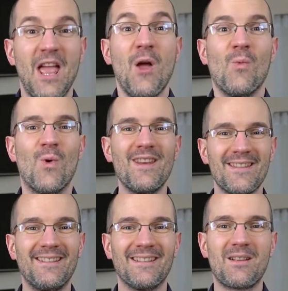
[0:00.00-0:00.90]
What
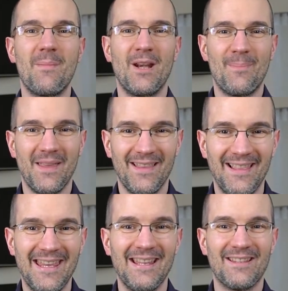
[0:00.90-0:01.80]
is still coming up
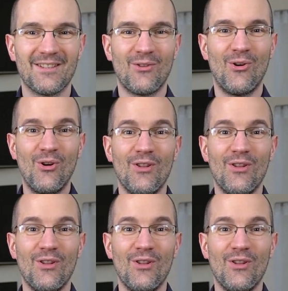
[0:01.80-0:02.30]
later on